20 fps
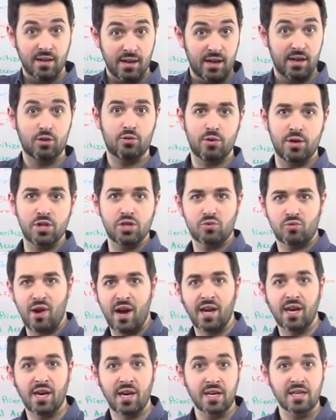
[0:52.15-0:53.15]
increased
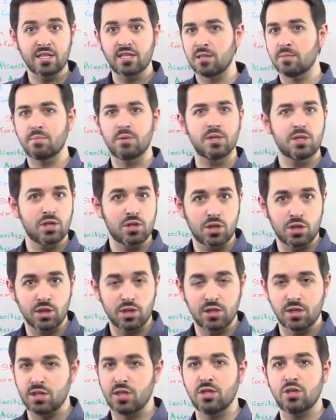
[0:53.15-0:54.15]
rankings and
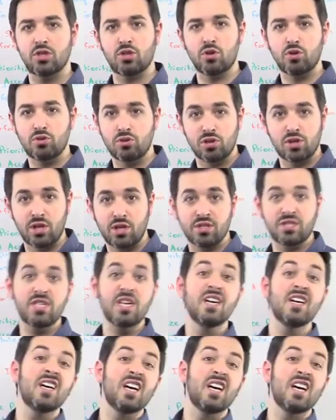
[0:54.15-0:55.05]
positions in the search results,